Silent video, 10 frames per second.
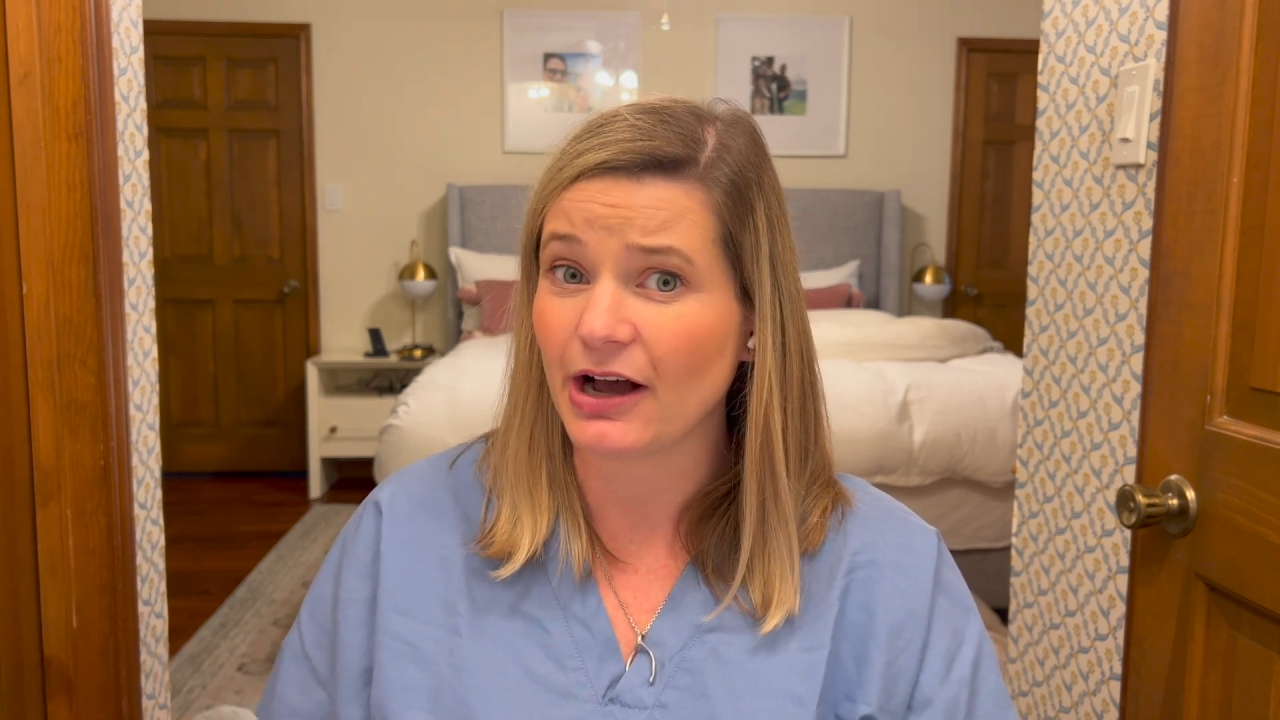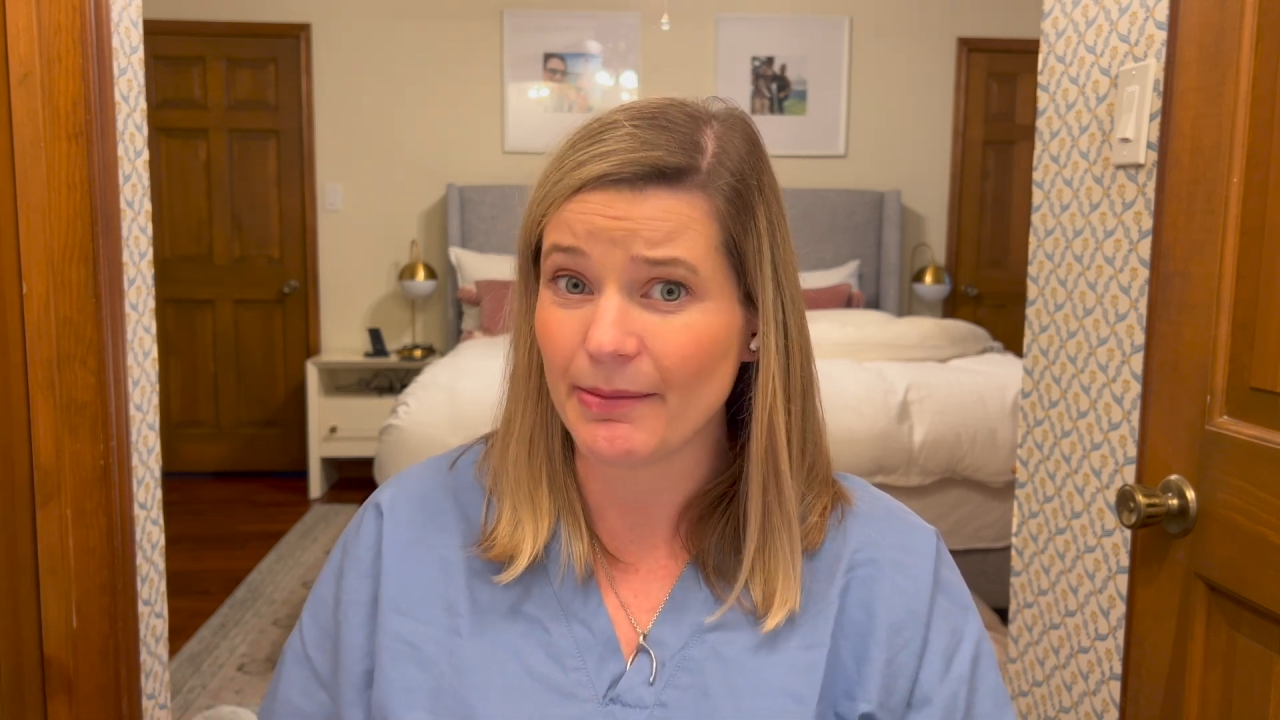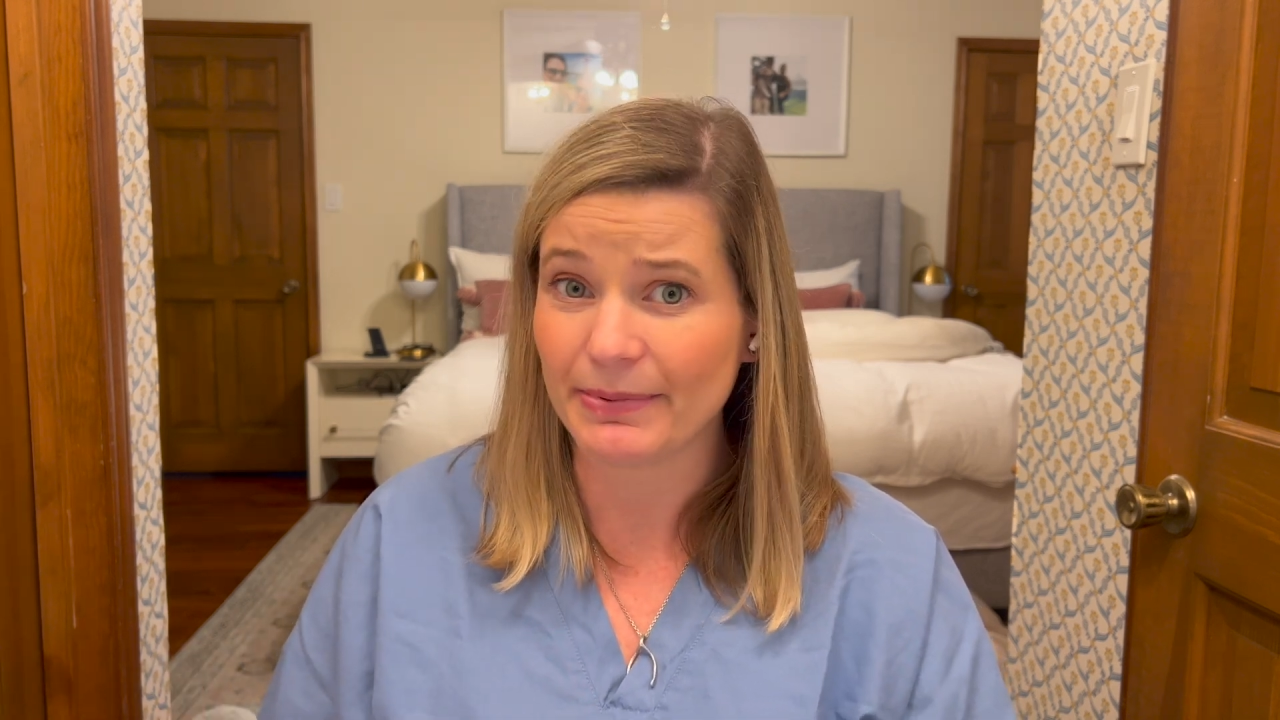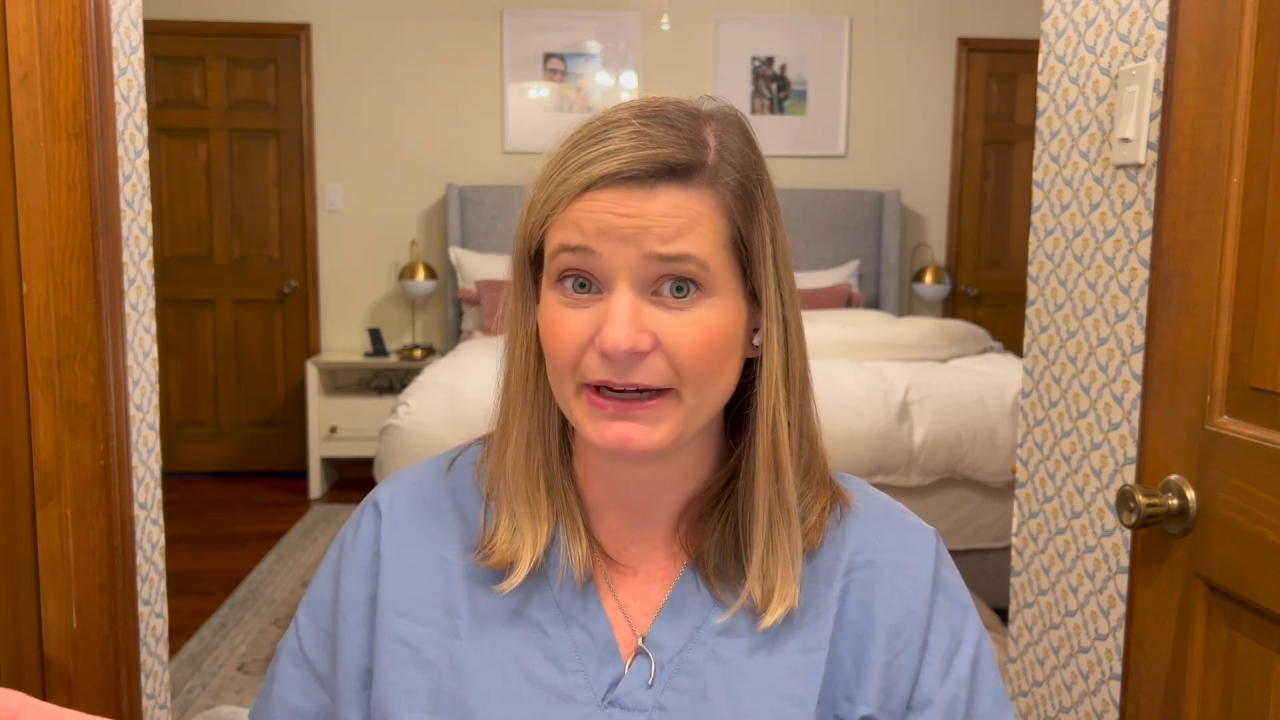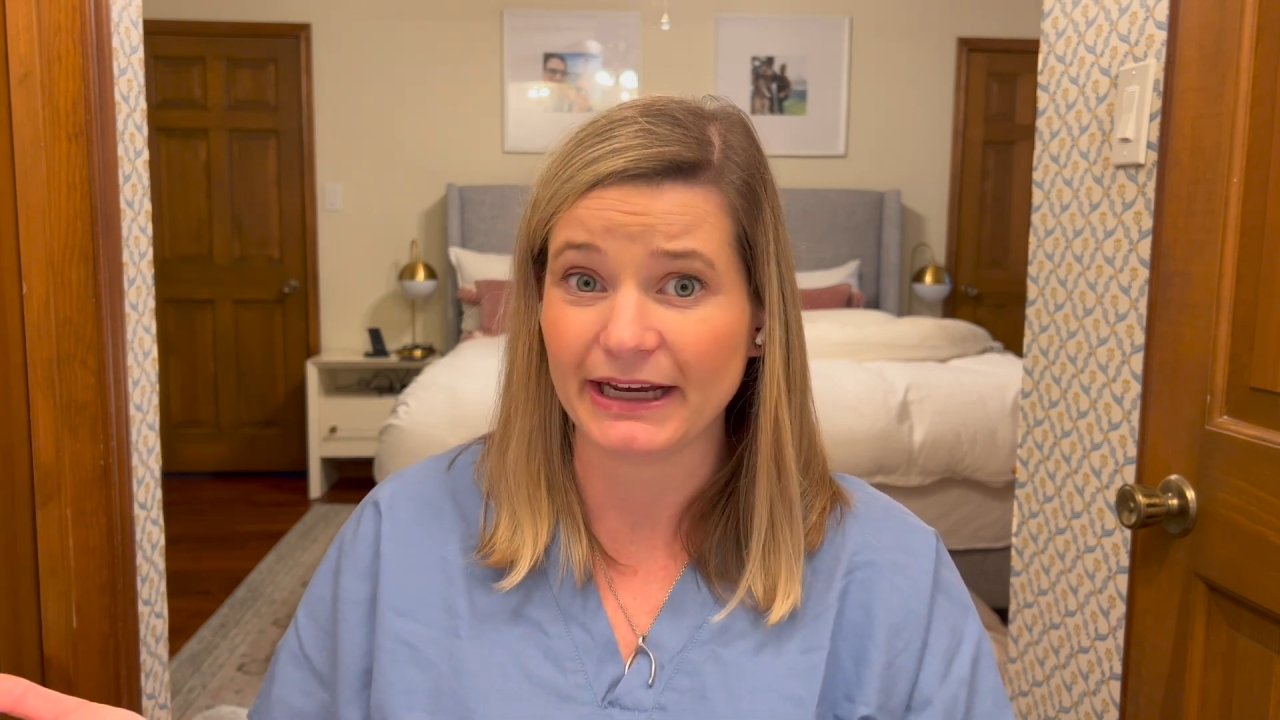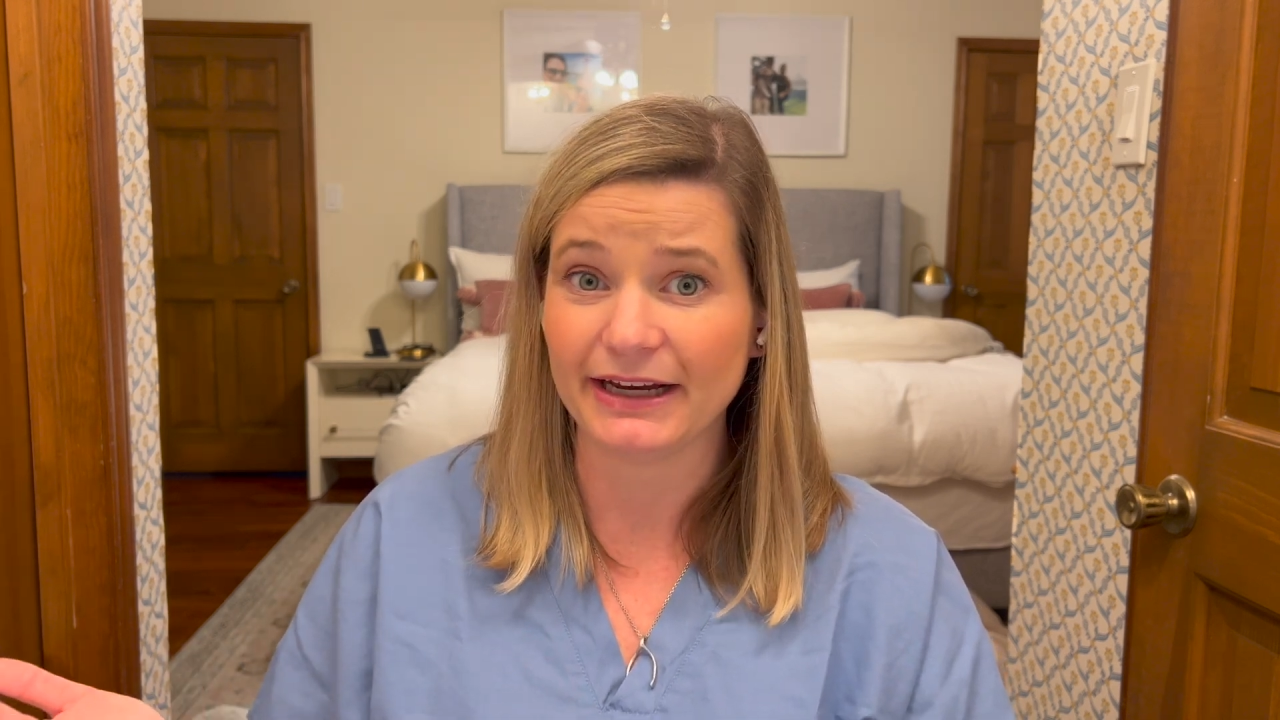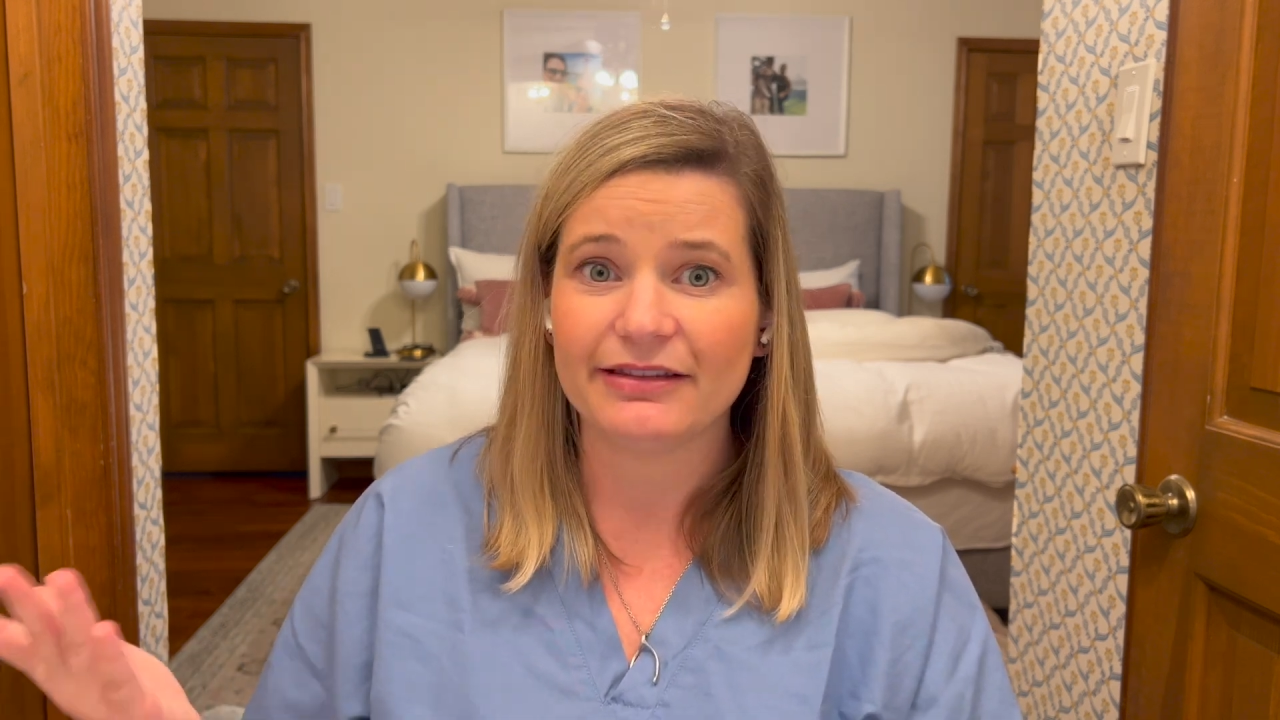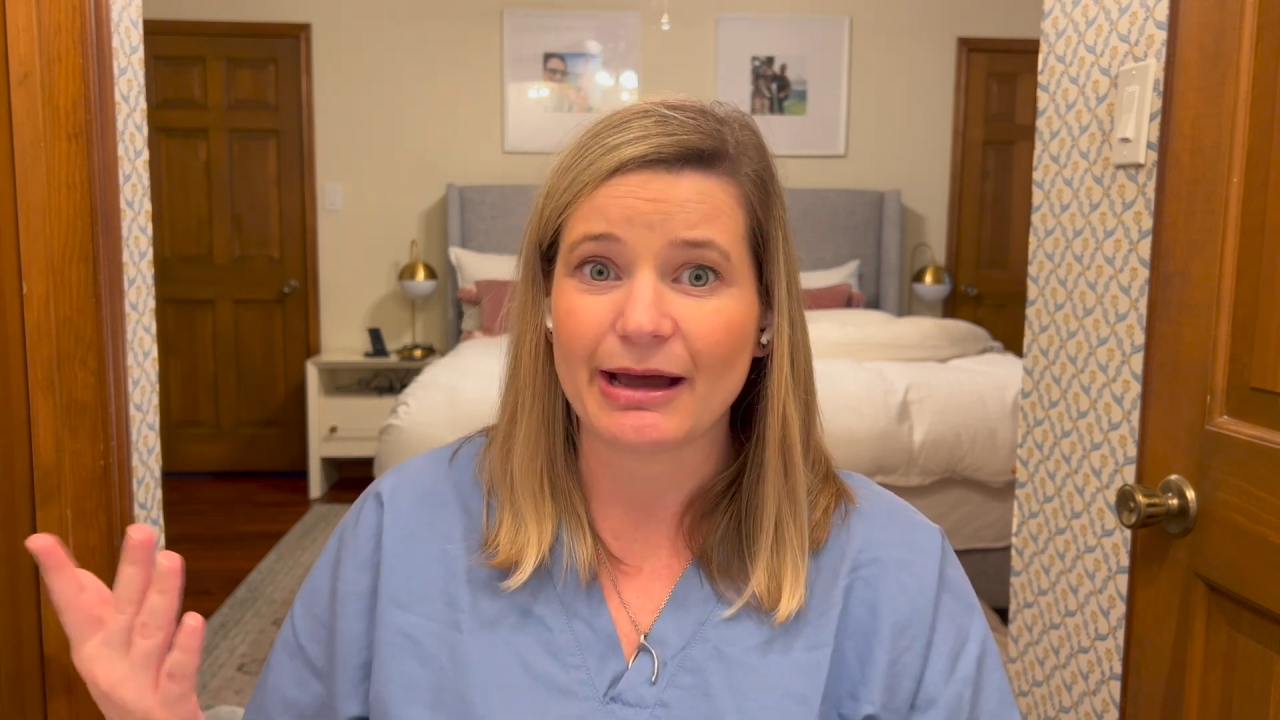company